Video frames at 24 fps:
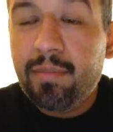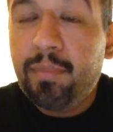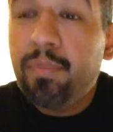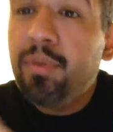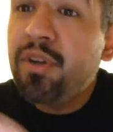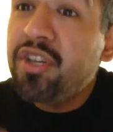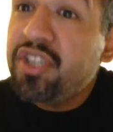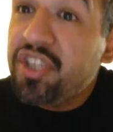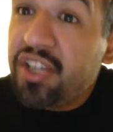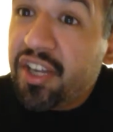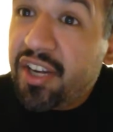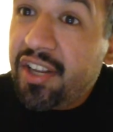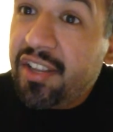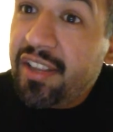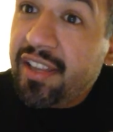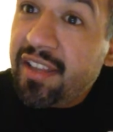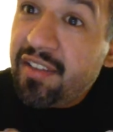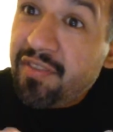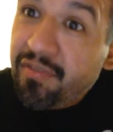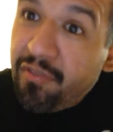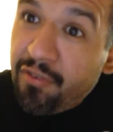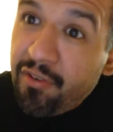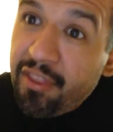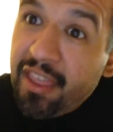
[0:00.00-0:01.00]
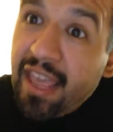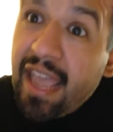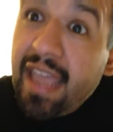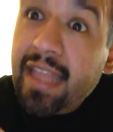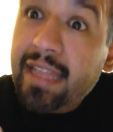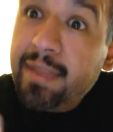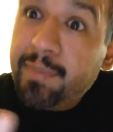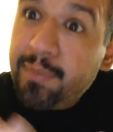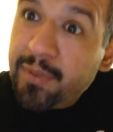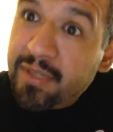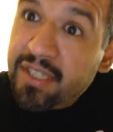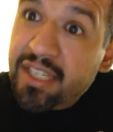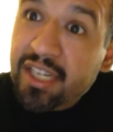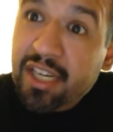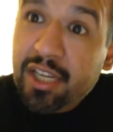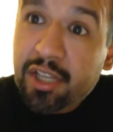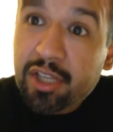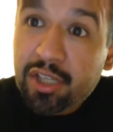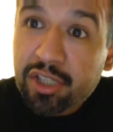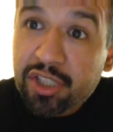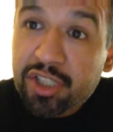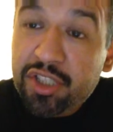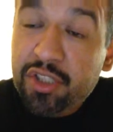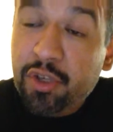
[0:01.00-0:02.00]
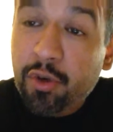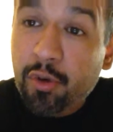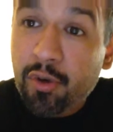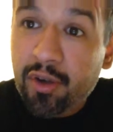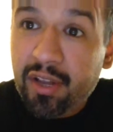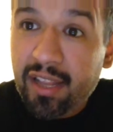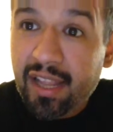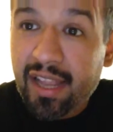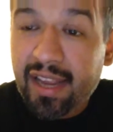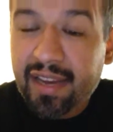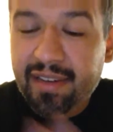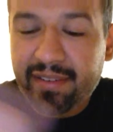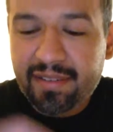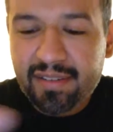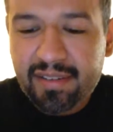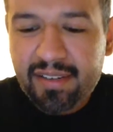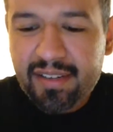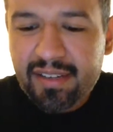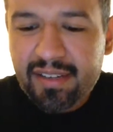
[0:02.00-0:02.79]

particularly for that particular storyline.